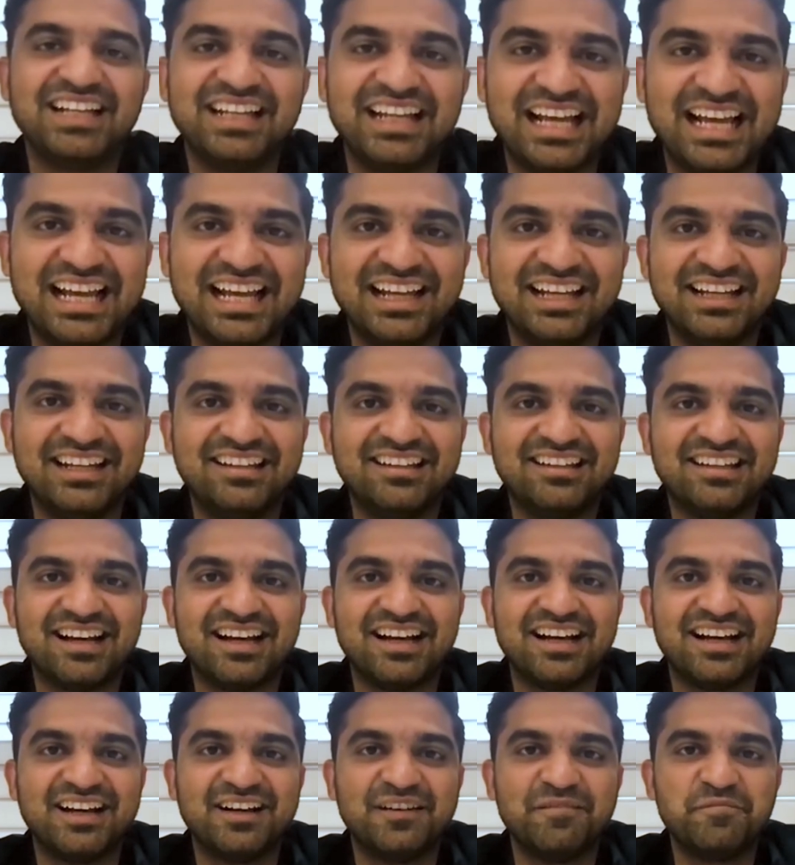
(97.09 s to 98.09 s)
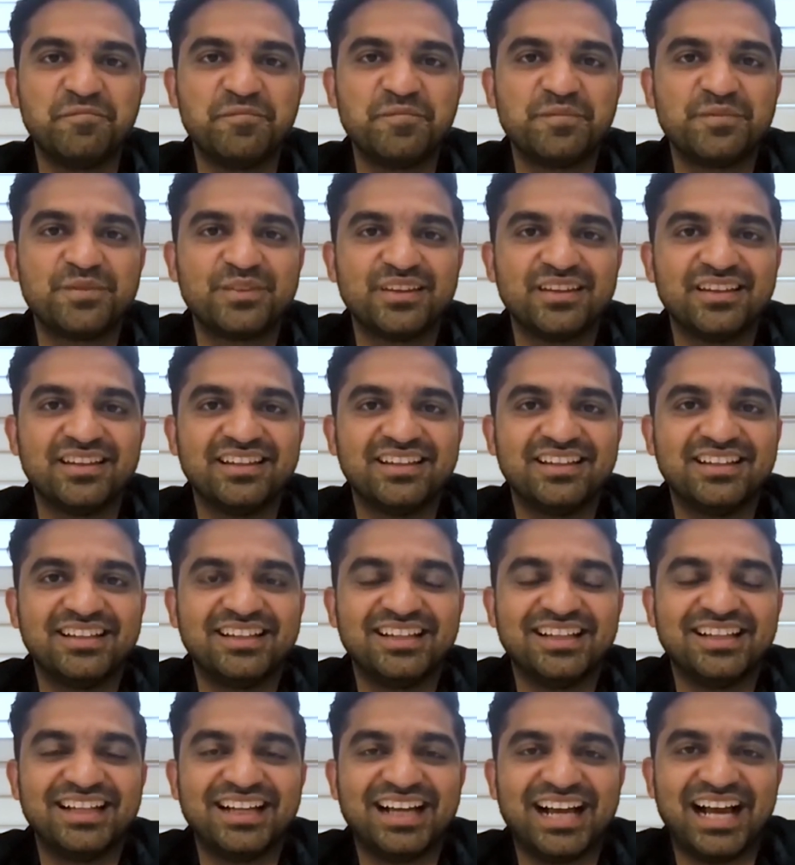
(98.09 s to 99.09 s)
And
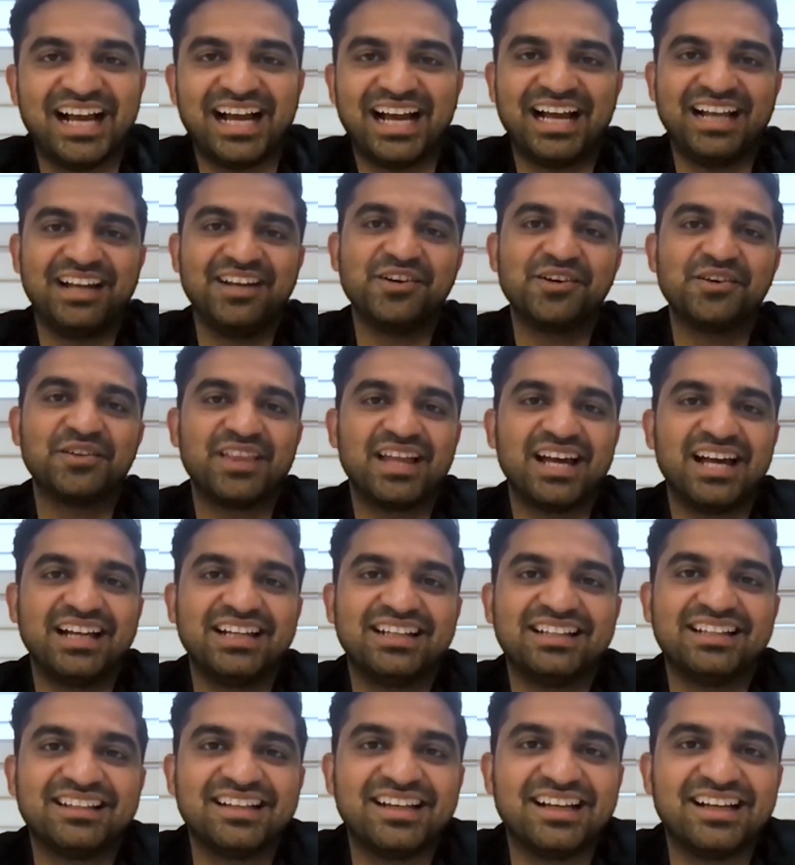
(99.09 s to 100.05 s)
I know that